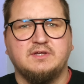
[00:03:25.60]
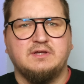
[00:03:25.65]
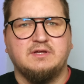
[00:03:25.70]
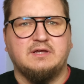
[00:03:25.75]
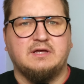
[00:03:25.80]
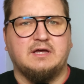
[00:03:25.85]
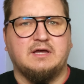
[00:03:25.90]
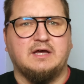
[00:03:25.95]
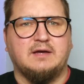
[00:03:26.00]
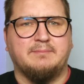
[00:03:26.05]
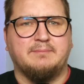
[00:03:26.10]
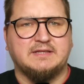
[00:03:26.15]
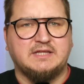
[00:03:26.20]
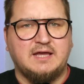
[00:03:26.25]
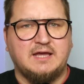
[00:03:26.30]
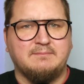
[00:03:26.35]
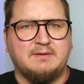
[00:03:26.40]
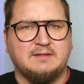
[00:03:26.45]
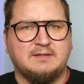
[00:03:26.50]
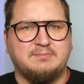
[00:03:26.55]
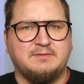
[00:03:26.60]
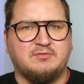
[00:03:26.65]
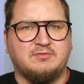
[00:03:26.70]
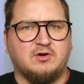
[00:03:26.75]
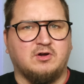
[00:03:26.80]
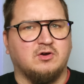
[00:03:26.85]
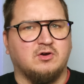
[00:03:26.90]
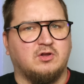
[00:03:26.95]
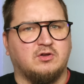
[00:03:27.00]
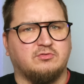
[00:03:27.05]
But I might be
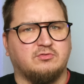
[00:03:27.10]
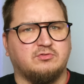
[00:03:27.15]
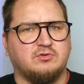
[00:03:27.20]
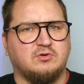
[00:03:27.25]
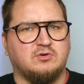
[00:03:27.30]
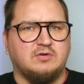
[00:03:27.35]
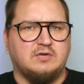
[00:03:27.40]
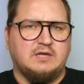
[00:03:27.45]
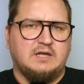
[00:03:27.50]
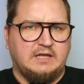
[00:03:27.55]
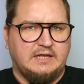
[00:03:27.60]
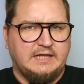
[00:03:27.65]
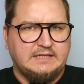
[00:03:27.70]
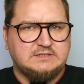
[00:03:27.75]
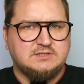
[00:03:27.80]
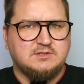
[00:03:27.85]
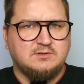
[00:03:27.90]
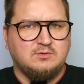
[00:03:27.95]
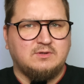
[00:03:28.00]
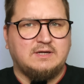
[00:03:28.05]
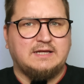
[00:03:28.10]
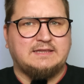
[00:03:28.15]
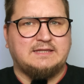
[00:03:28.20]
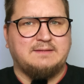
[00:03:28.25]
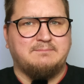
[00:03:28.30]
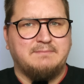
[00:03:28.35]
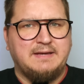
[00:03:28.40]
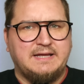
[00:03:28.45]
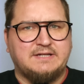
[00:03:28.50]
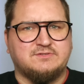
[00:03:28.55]
wrong also. Let's look at the
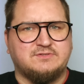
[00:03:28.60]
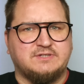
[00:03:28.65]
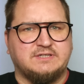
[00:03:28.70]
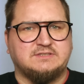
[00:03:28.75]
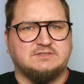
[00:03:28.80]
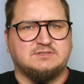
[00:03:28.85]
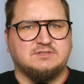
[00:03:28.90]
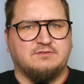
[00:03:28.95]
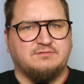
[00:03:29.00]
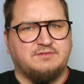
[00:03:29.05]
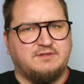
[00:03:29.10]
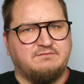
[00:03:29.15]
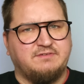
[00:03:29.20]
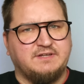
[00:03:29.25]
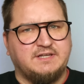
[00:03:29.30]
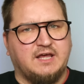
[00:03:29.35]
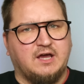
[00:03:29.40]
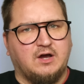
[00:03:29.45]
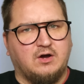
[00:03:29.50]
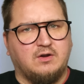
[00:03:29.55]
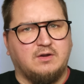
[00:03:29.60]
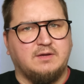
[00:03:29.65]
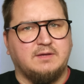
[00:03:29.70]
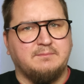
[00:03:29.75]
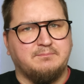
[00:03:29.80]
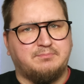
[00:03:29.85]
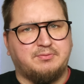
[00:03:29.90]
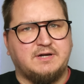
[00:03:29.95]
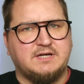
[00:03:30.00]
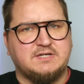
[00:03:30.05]
metrics of the video,
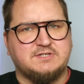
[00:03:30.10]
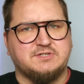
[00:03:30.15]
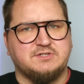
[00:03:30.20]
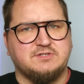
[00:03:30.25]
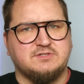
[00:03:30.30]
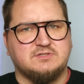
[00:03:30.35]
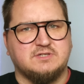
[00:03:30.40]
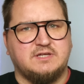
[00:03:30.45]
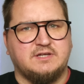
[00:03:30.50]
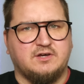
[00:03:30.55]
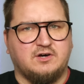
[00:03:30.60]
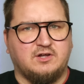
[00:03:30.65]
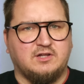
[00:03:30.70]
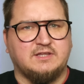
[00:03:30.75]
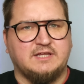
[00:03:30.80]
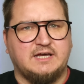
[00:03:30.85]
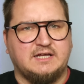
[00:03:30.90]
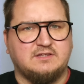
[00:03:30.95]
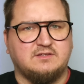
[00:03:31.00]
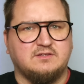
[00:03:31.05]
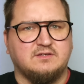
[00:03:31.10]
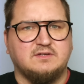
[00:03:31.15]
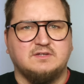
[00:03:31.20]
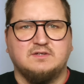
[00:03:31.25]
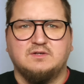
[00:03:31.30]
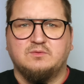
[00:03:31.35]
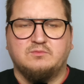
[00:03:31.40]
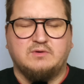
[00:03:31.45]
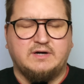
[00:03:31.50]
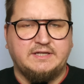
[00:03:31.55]
impressions and all that,
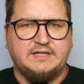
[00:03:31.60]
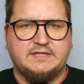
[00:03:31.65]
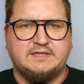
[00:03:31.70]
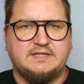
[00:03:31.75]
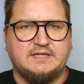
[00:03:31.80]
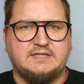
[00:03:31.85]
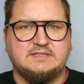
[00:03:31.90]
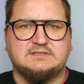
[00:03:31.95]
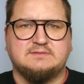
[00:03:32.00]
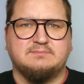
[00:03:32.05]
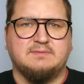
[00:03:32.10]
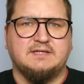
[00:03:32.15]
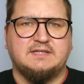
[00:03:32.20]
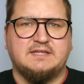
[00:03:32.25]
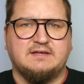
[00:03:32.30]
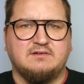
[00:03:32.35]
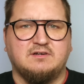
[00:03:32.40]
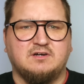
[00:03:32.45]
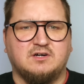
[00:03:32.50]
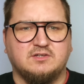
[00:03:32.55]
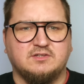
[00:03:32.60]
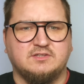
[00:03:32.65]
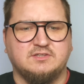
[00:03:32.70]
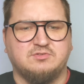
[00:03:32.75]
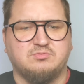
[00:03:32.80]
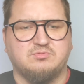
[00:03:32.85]
why the test might have gone this